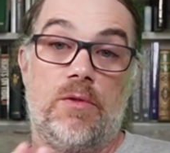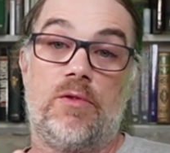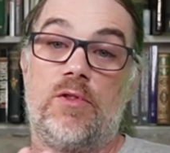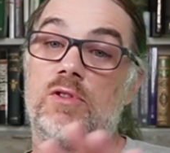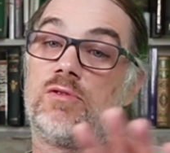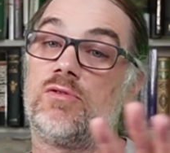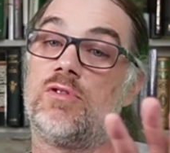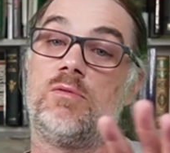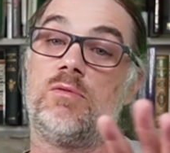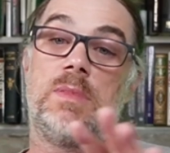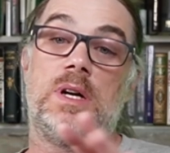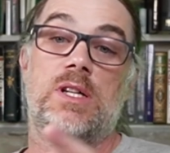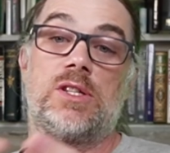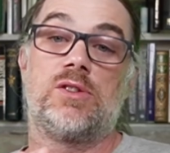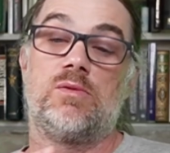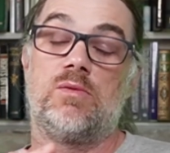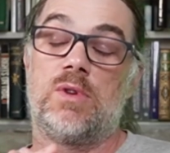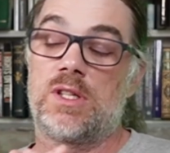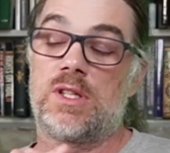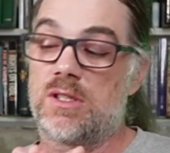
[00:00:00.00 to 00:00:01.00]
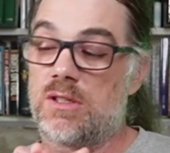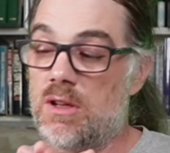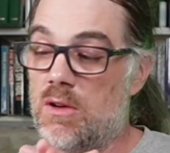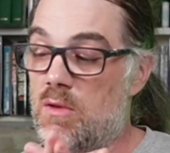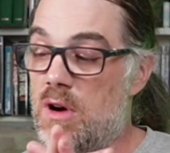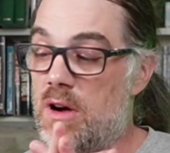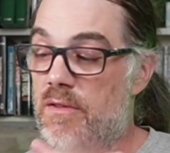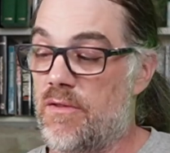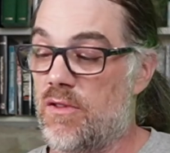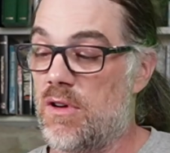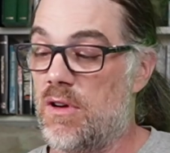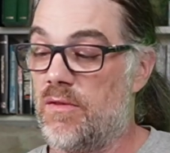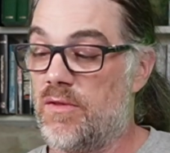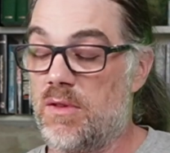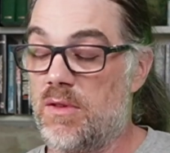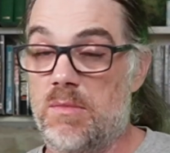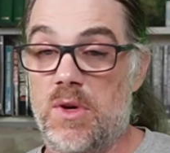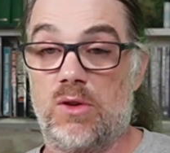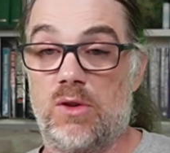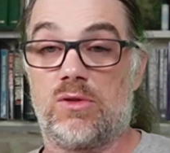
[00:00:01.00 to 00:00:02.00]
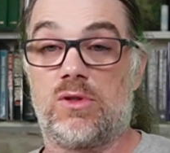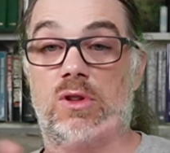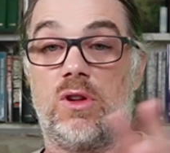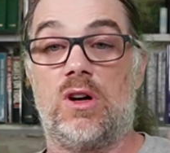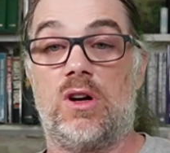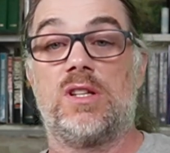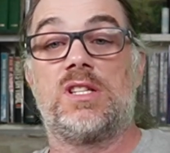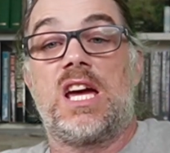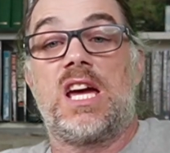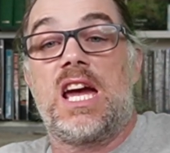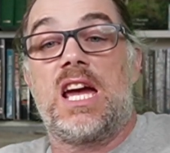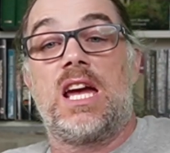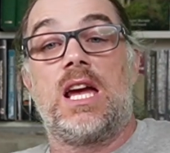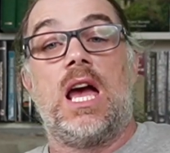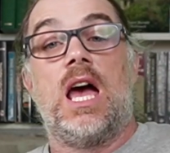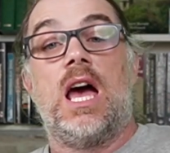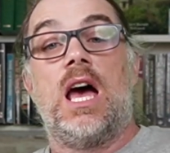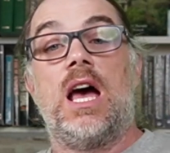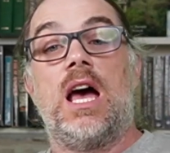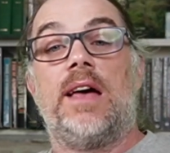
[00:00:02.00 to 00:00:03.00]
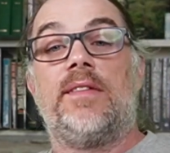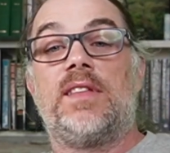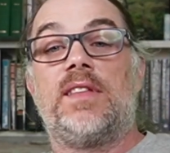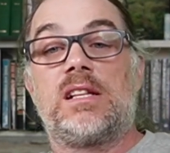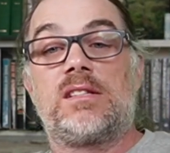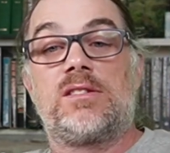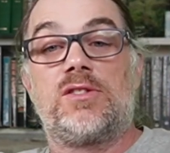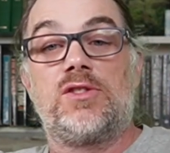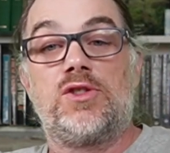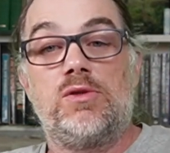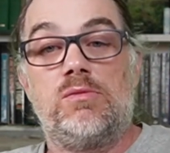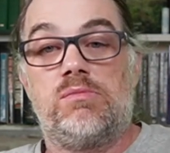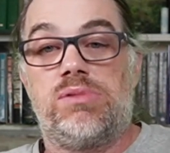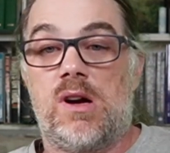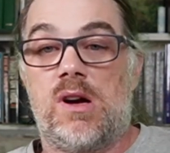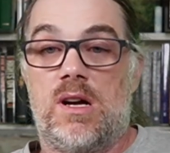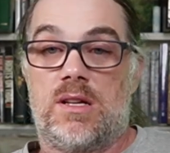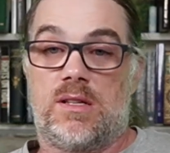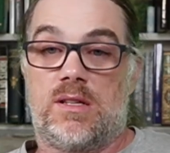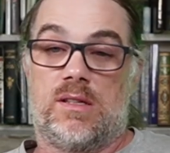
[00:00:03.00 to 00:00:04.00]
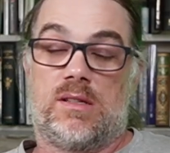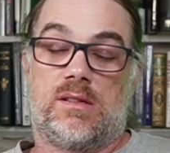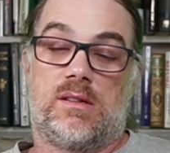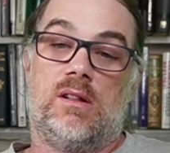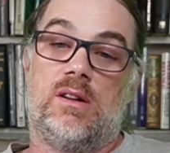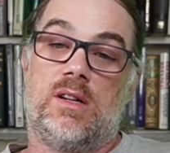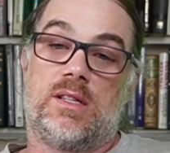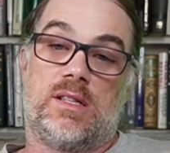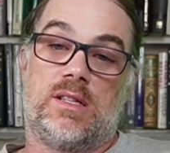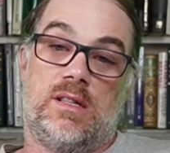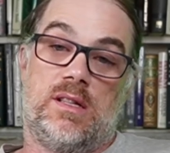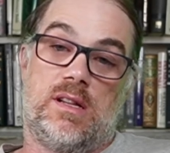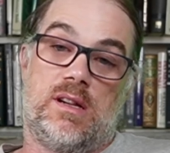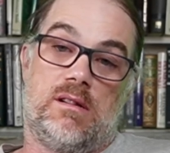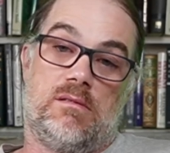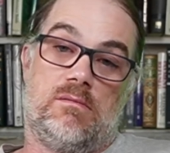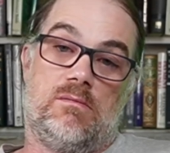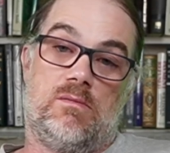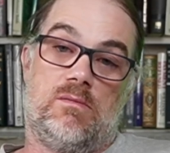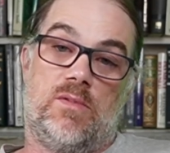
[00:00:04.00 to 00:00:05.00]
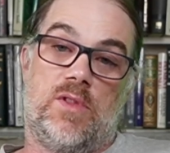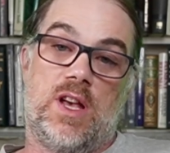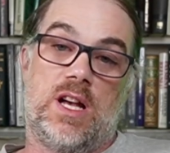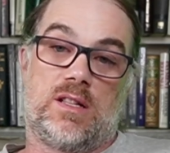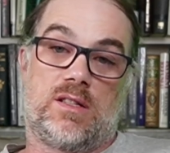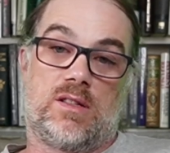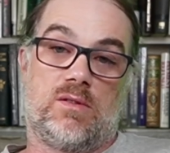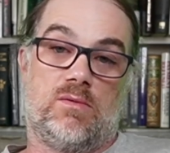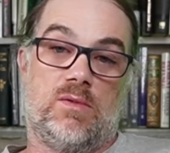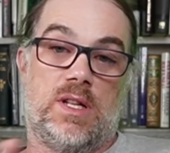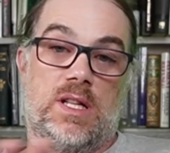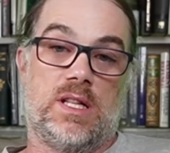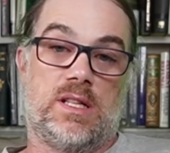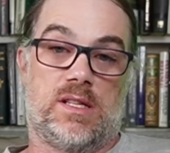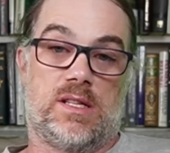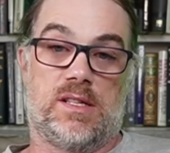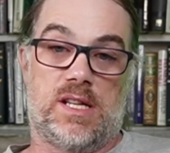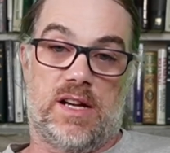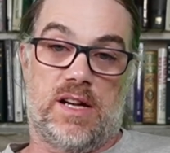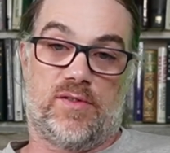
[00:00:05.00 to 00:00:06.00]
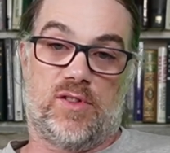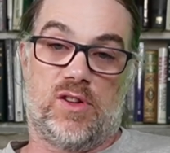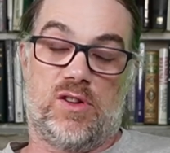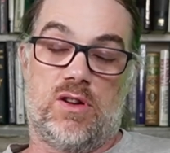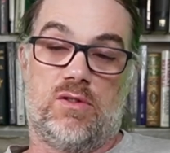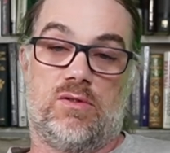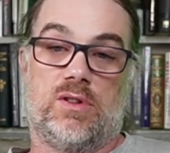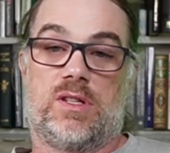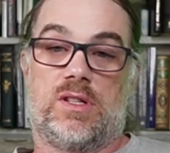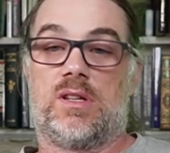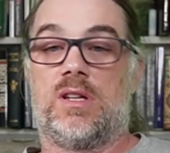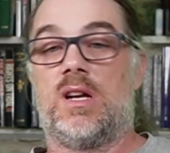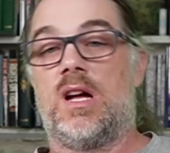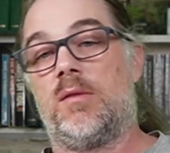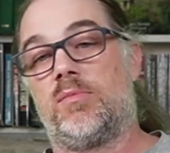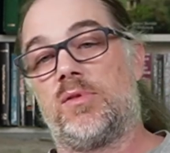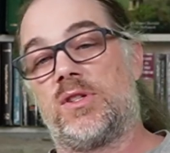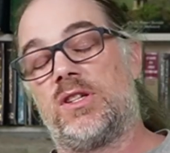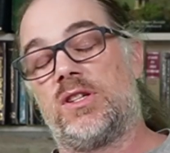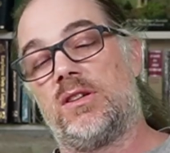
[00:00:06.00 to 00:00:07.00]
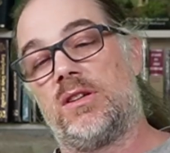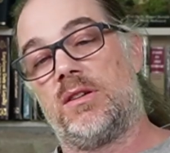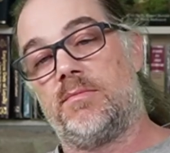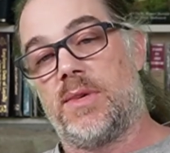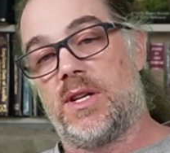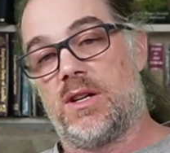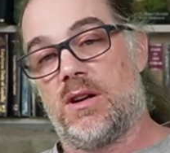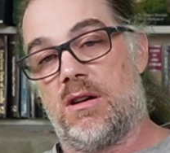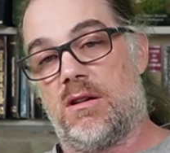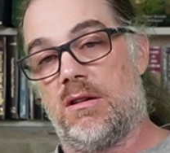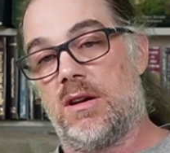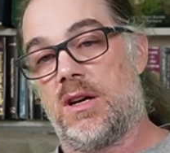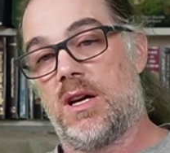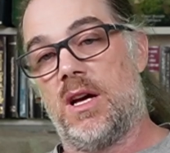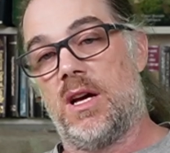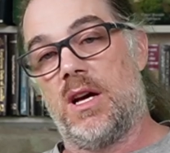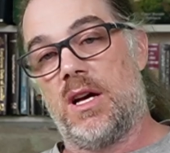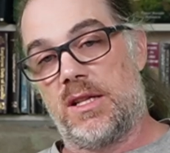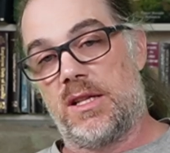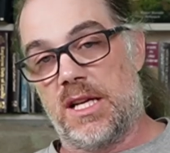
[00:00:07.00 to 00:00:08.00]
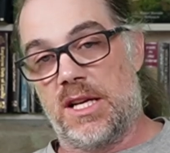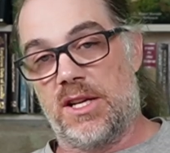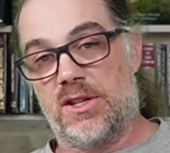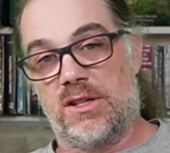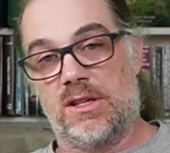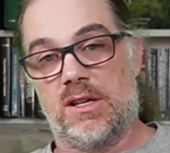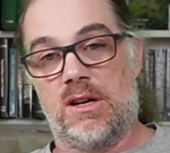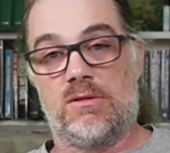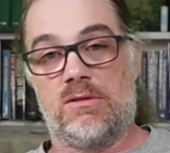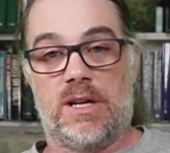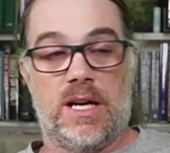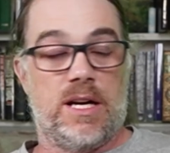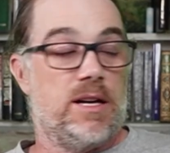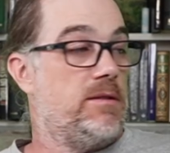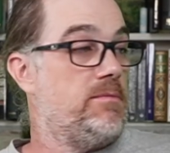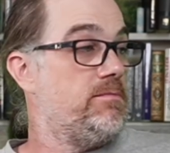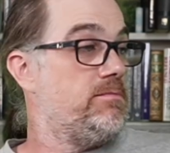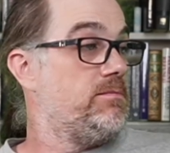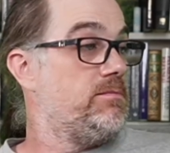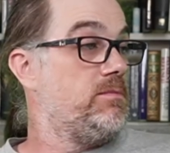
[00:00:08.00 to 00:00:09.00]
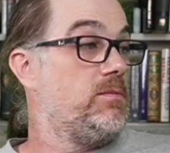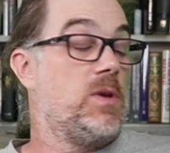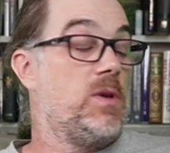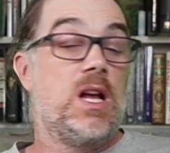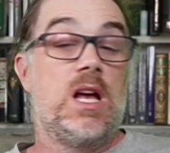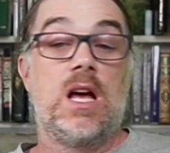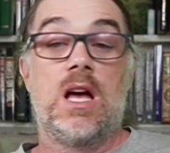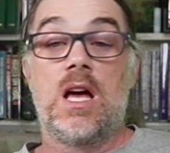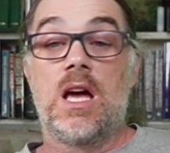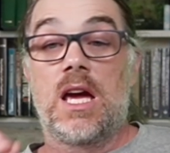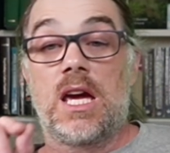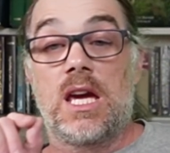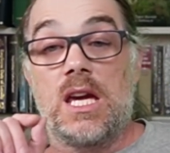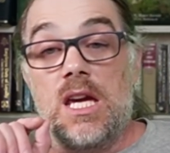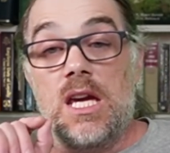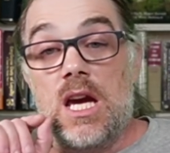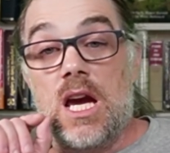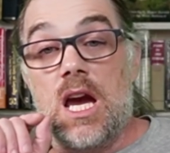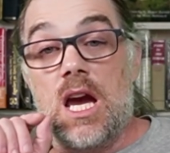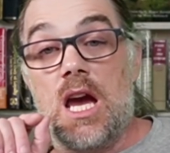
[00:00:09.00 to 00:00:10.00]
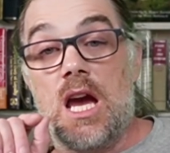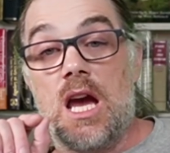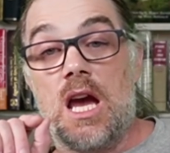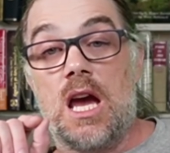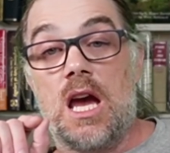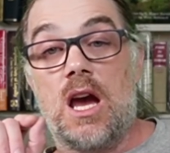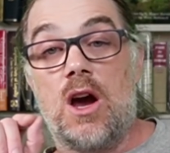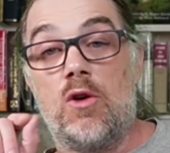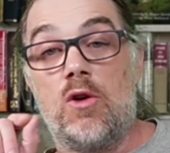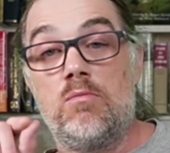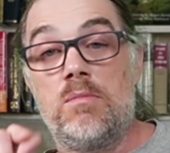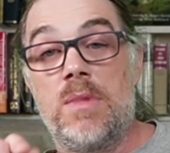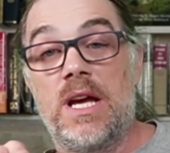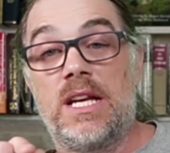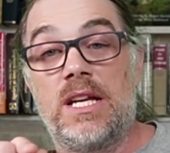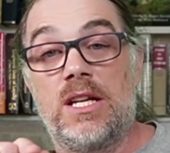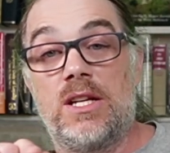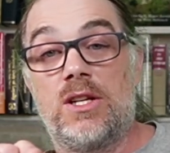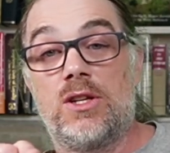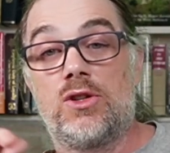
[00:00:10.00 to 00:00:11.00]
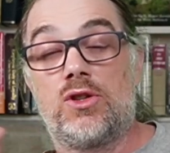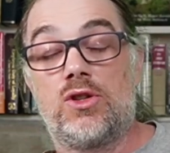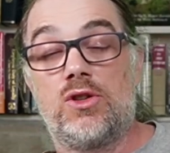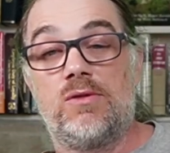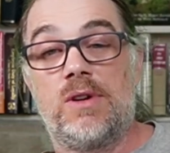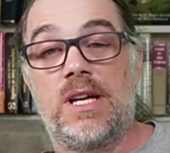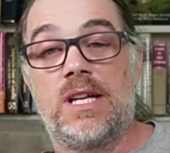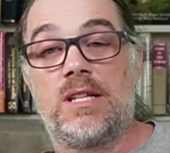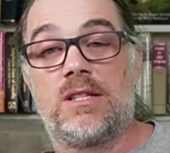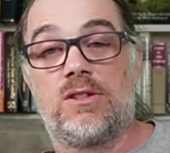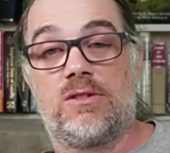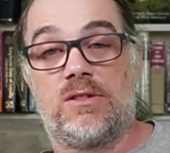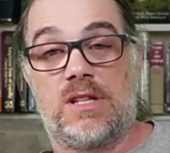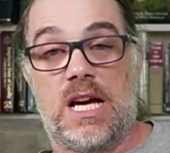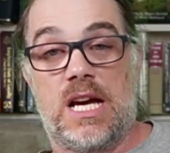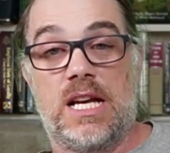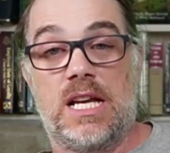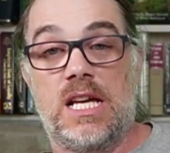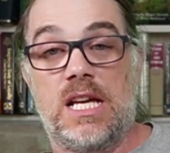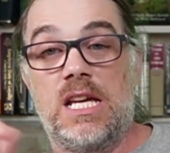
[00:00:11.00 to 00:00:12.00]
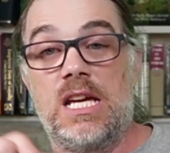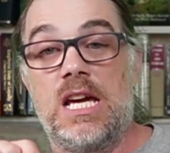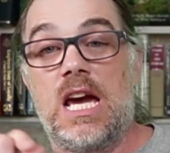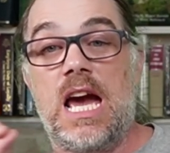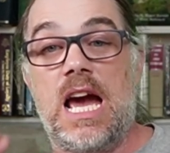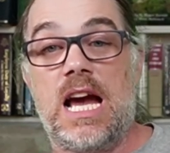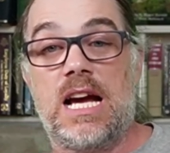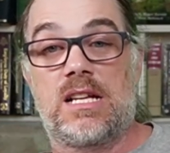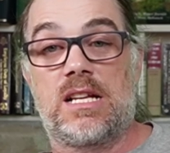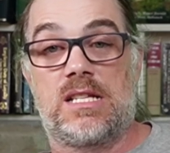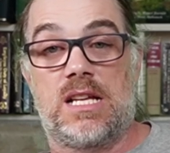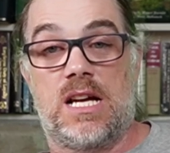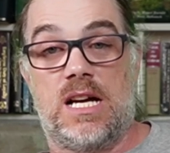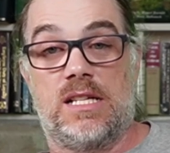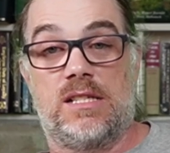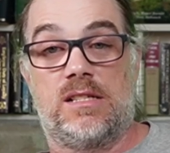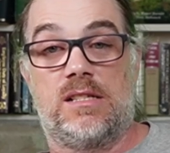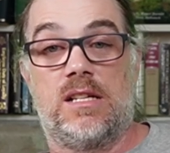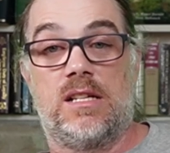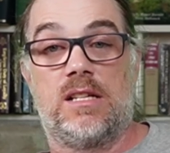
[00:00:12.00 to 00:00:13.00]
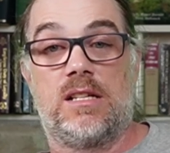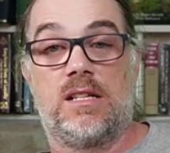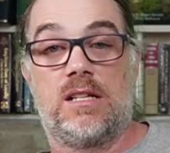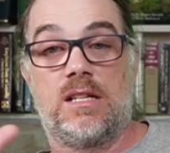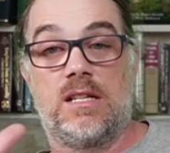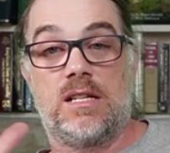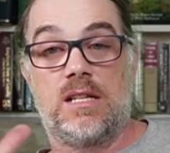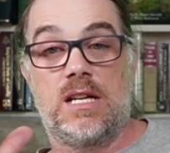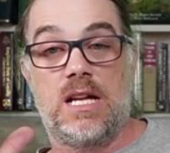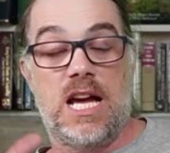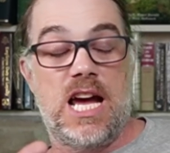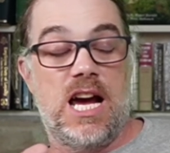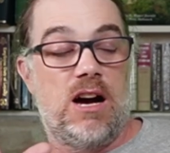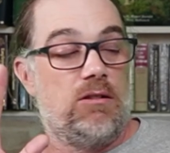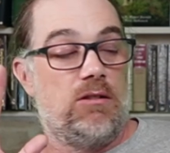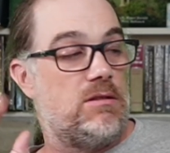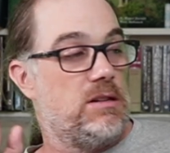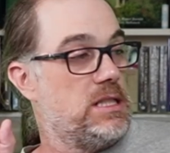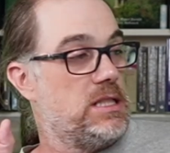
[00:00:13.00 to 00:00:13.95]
There's no mention whatsoever of the middle clause. Hey, that's the due process clause in there. That's the one that says after notice and opportunity to be heard, then you can go get them. He omitted to enter that. He excised it. Now,